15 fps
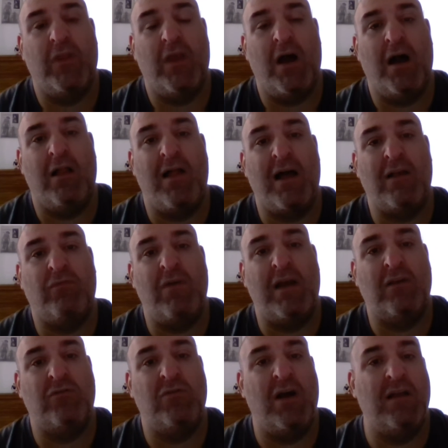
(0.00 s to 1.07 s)
Las
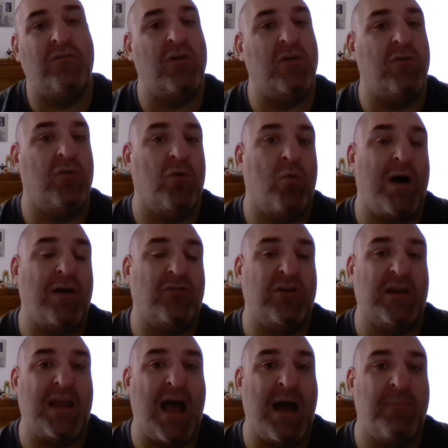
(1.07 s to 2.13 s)
Vegas Knights and
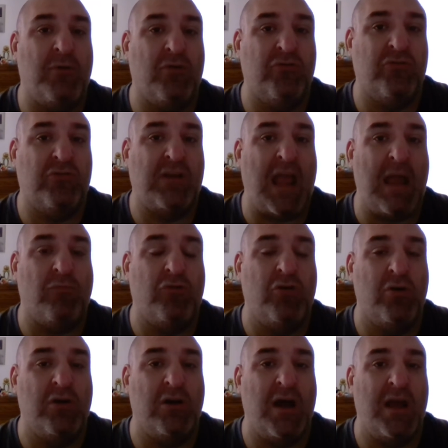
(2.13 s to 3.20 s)
Washington Capitals. Game
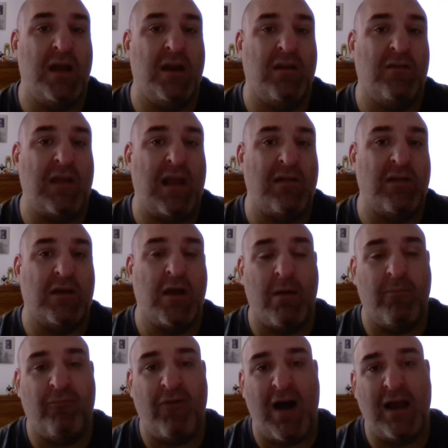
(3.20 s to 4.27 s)
2 tonight in the Stanley
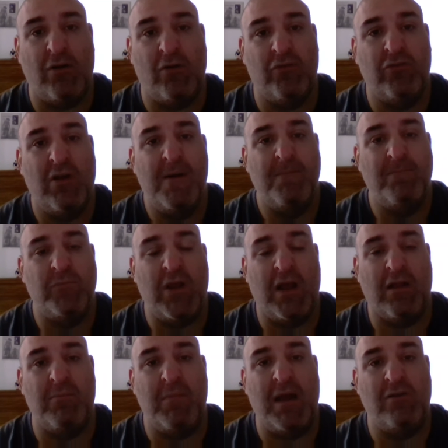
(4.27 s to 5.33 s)
Cup Finals.
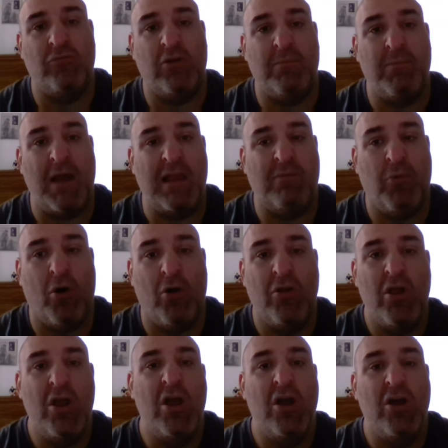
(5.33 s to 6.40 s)
Daily Major League Baseball.
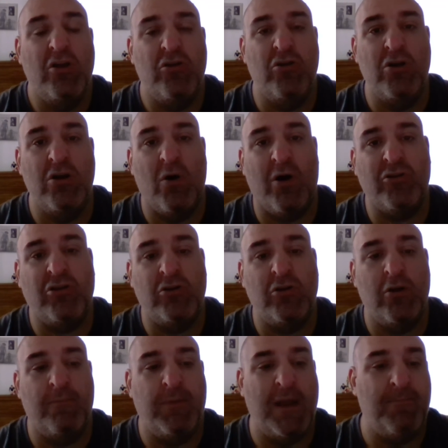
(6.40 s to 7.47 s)
You know what to
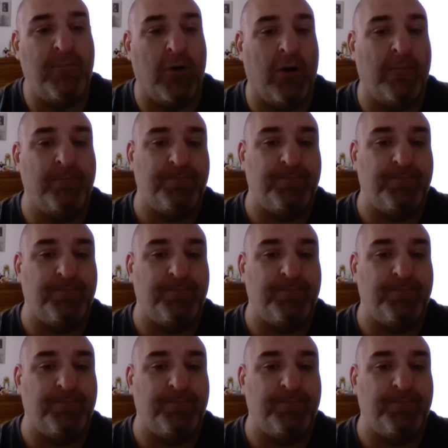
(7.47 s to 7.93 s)
do, people.